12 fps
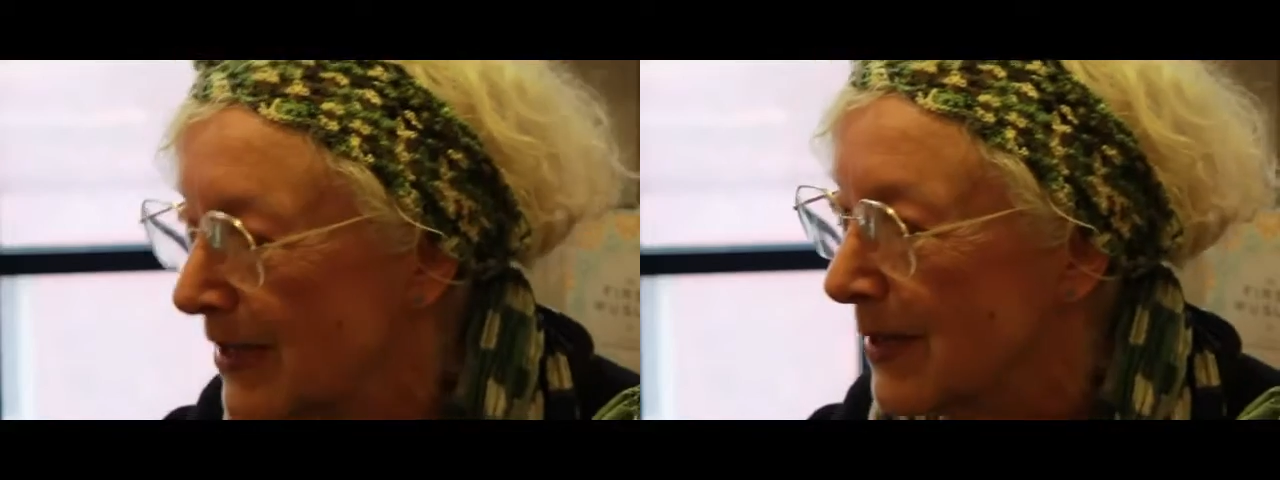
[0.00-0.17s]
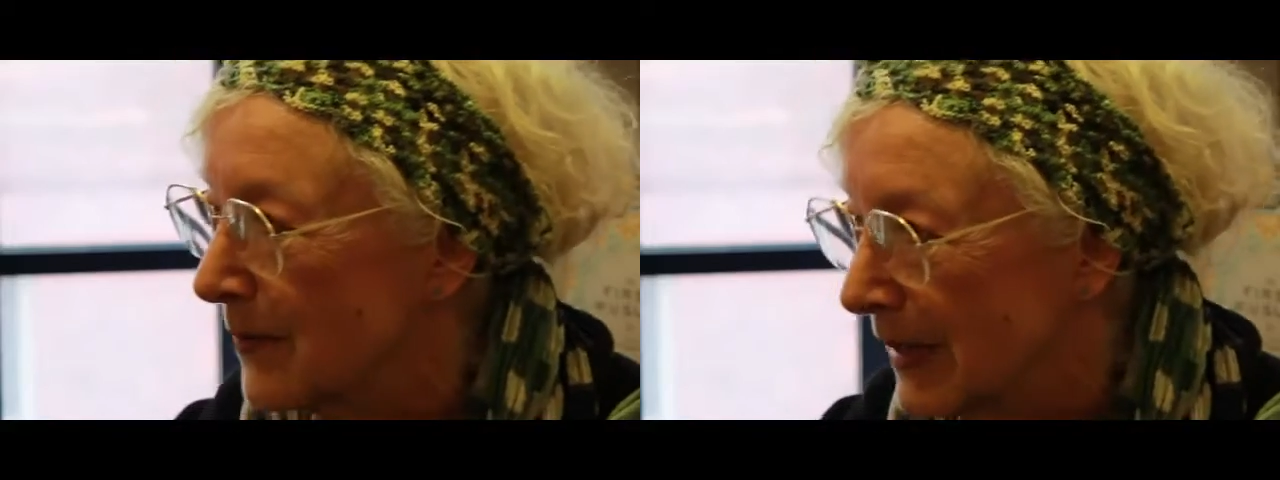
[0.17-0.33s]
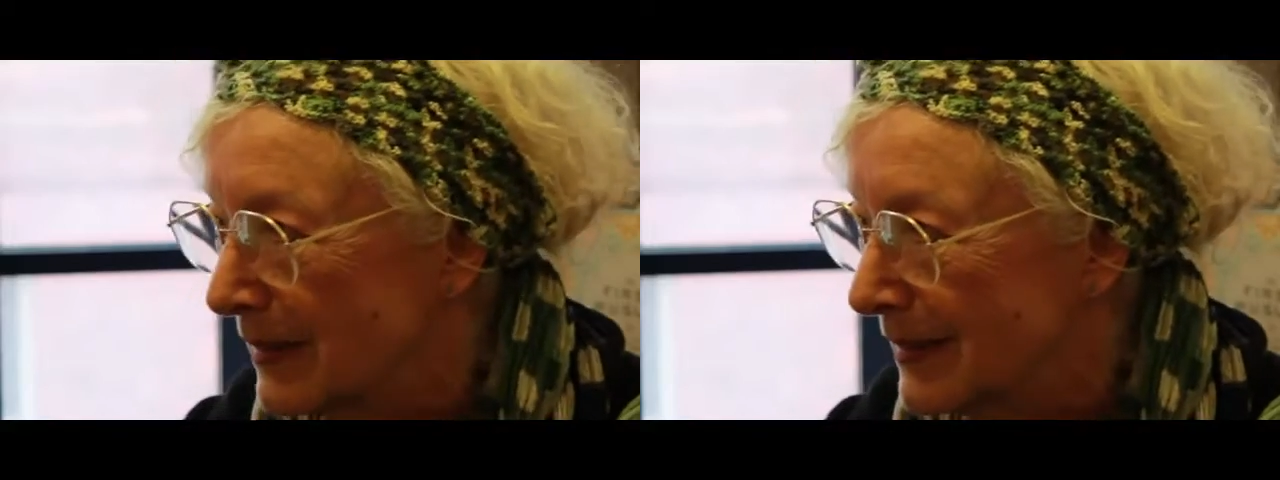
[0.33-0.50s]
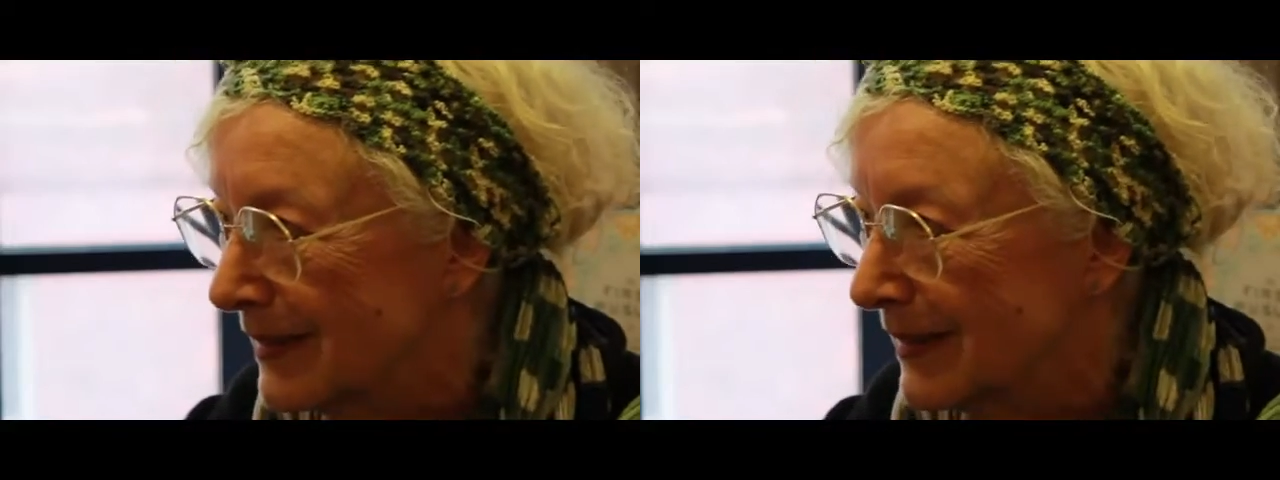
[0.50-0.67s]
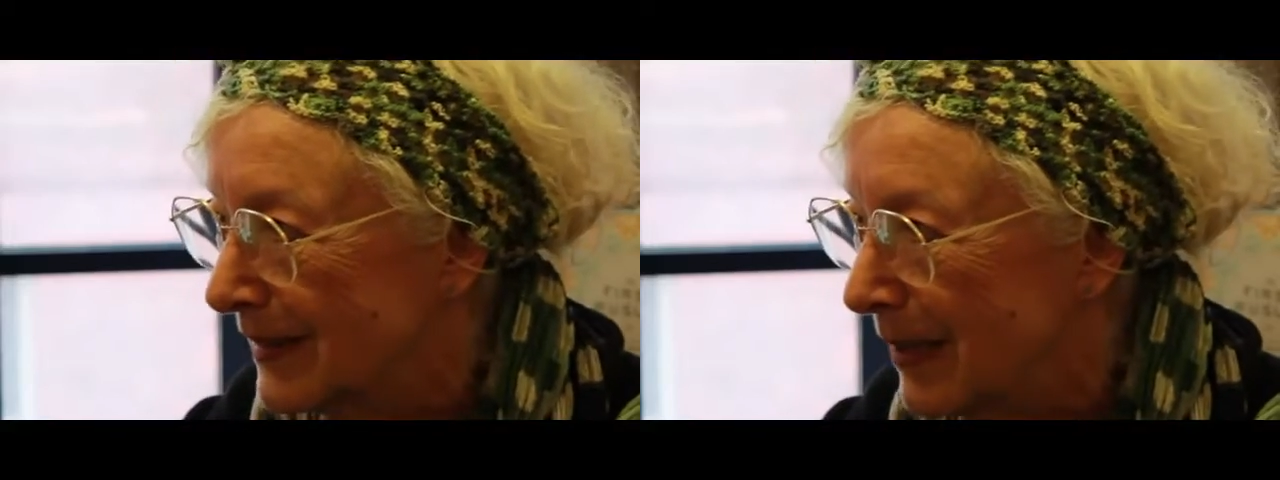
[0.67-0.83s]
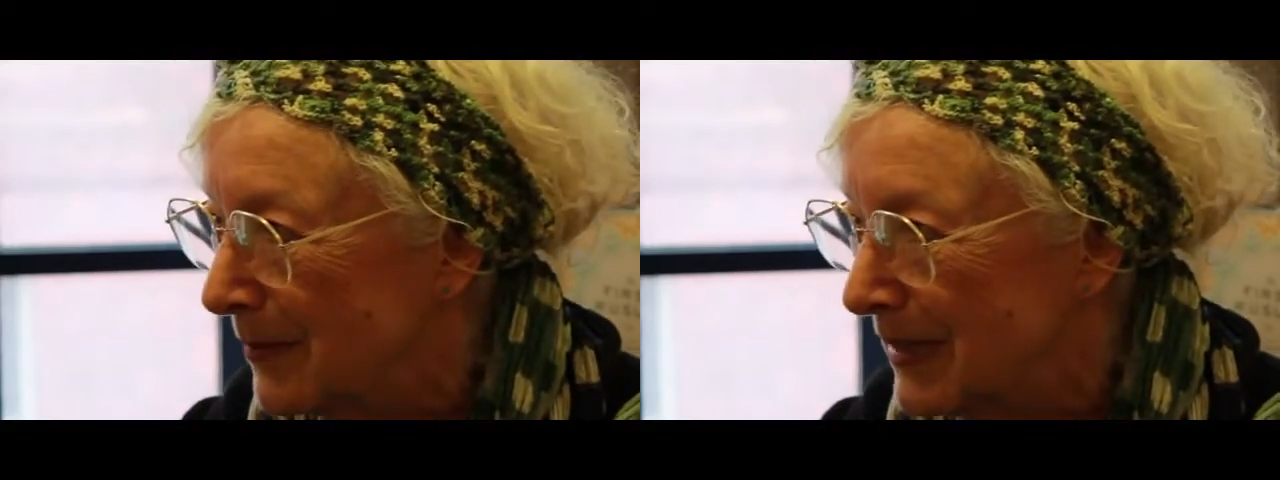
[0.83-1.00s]
Mecca,
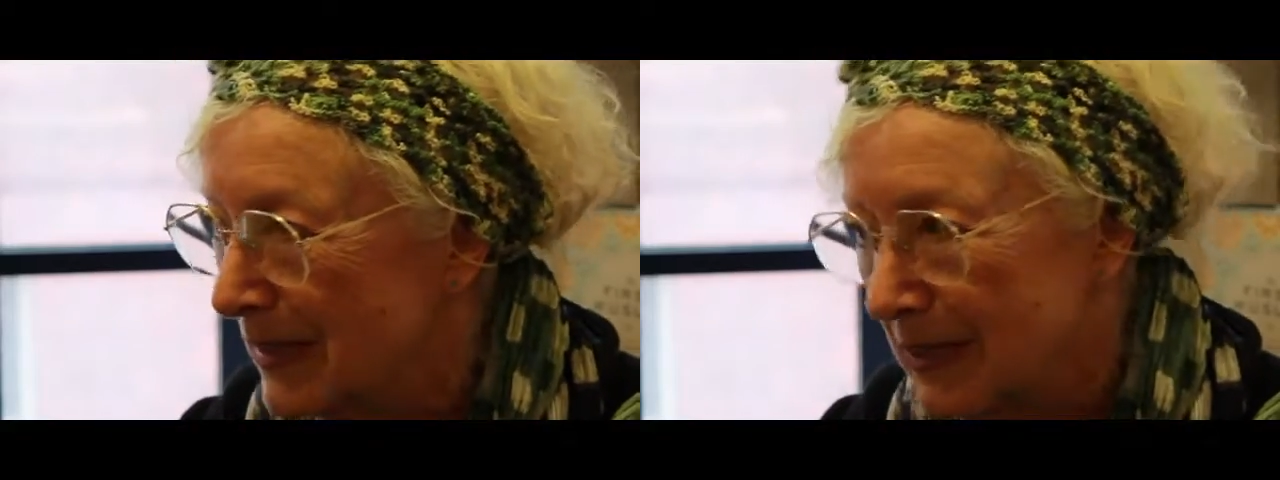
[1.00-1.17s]
basically. I mean,